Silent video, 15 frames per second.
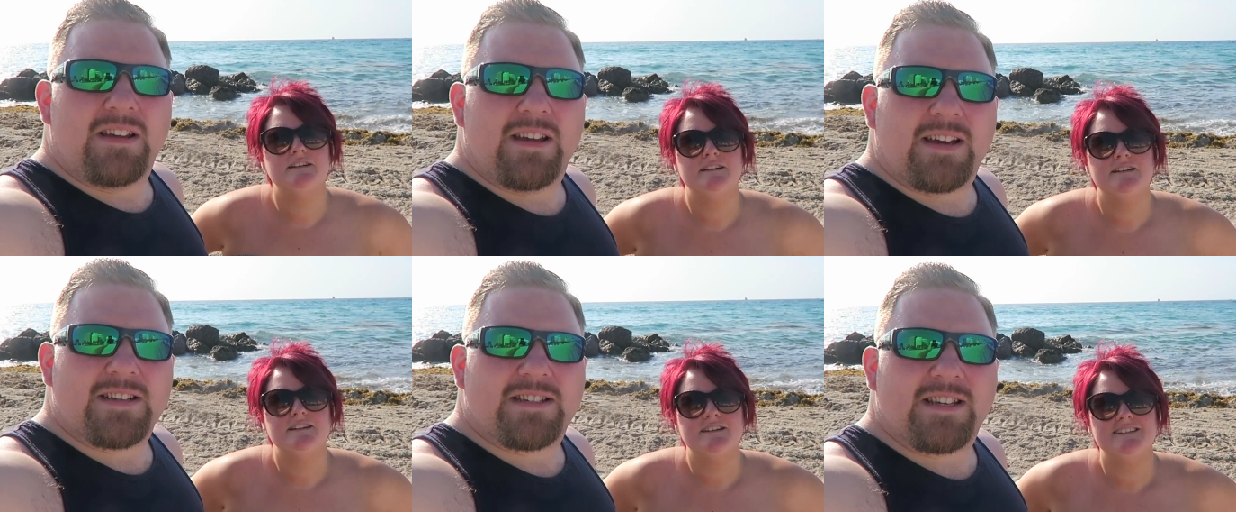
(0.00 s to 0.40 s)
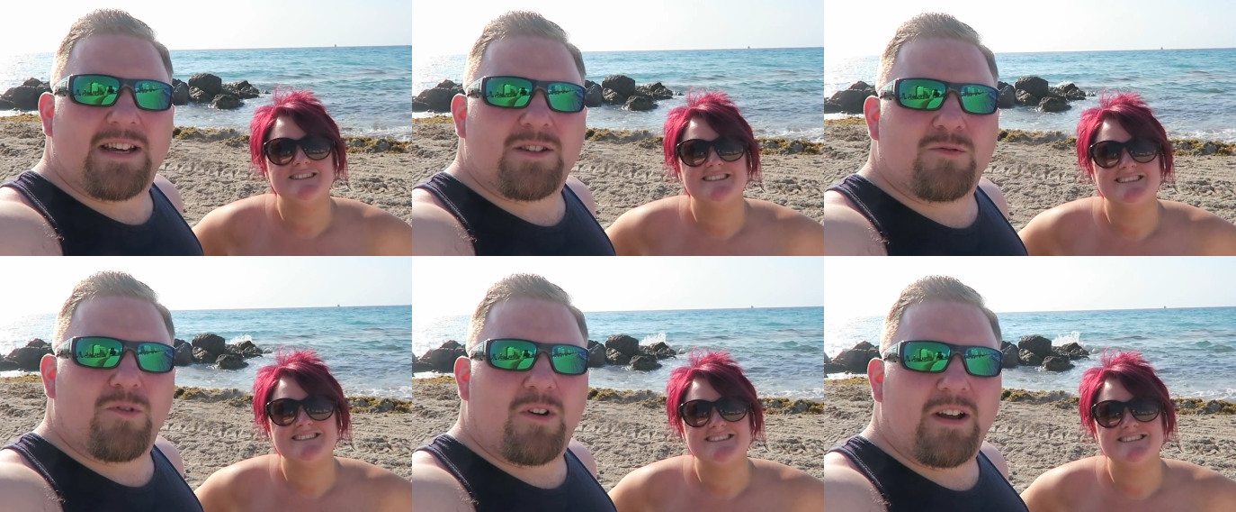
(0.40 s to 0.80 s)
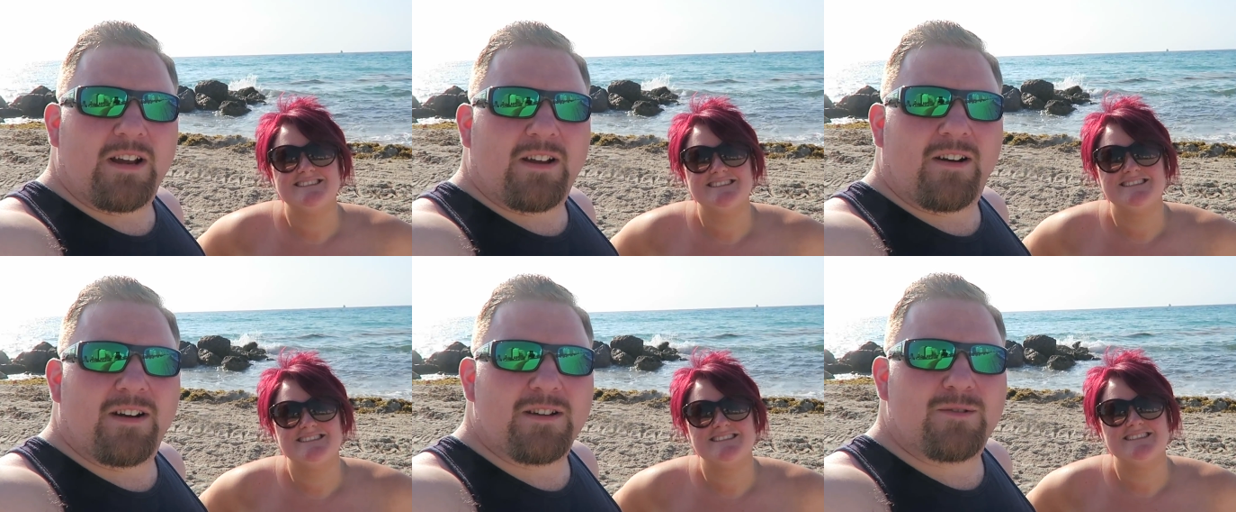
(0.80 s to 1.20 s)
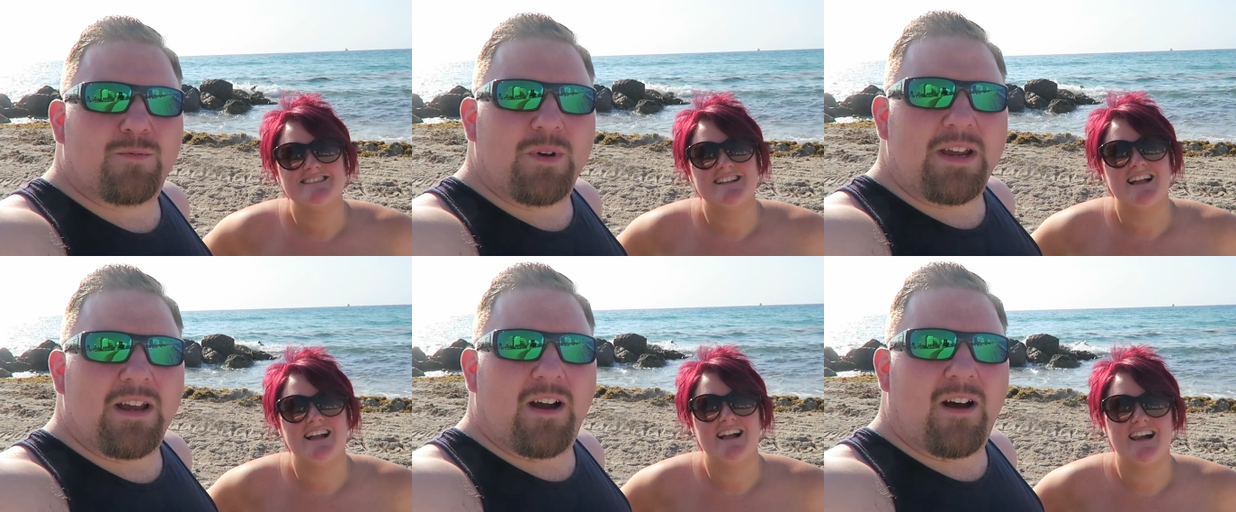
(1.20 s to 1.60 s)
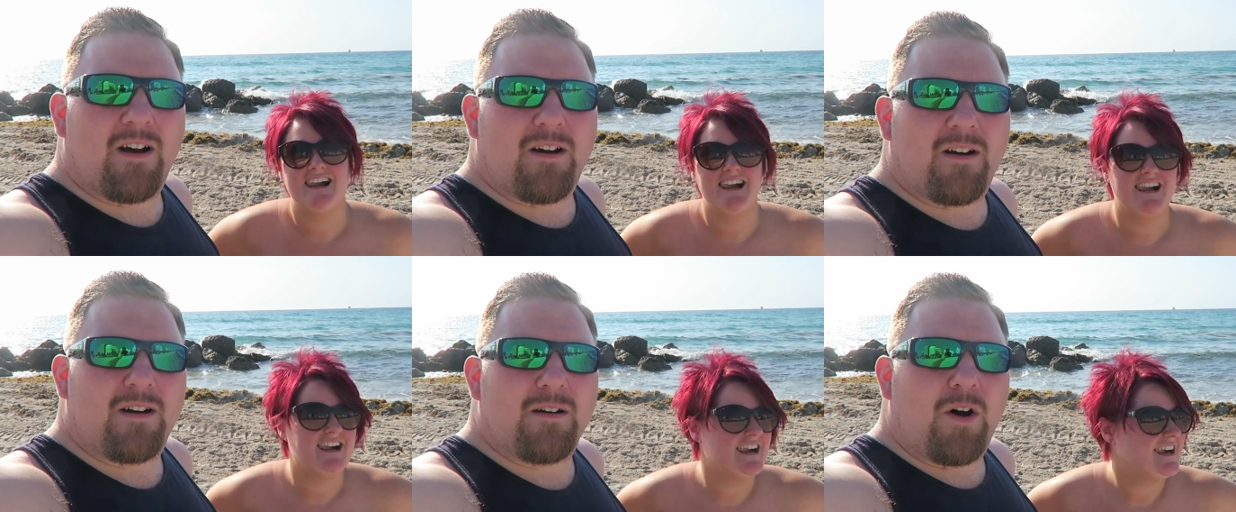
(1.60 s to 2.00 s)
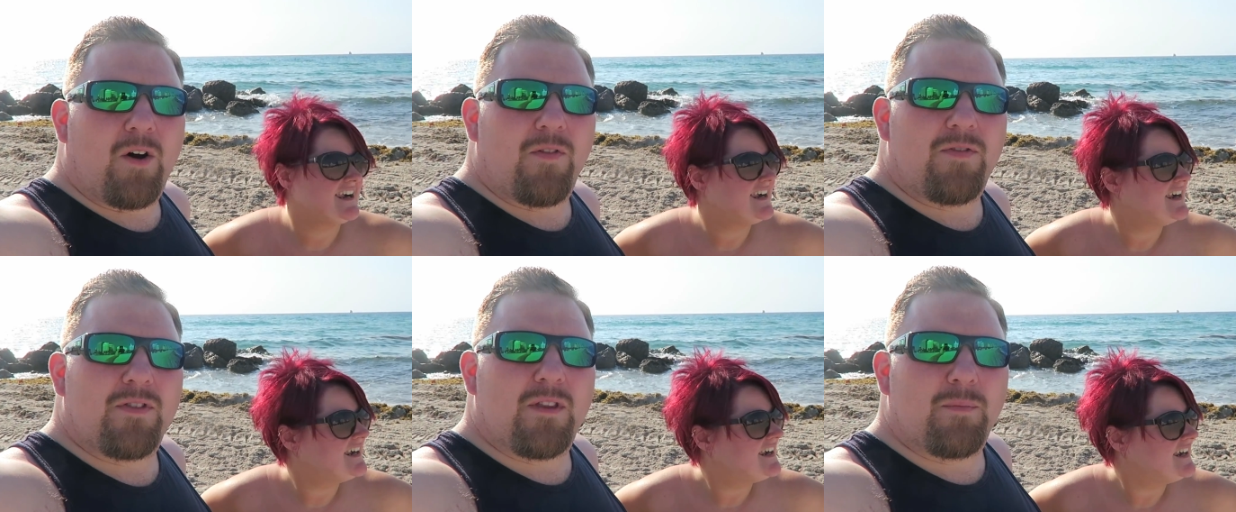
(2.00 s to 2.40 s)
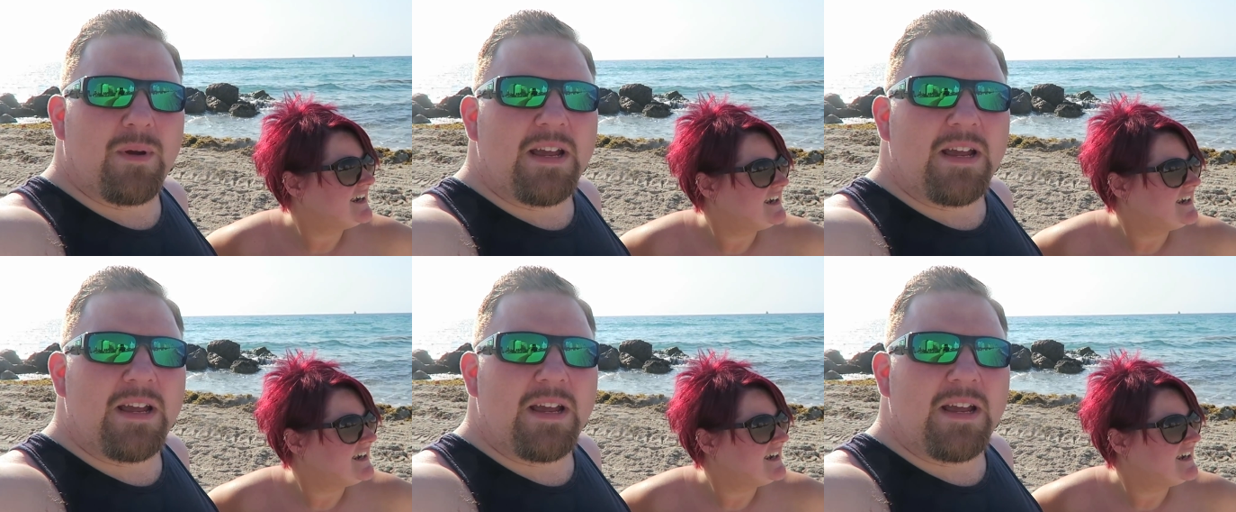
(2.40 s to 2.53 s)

Speaker 1: Yes, that's right guys, we are on the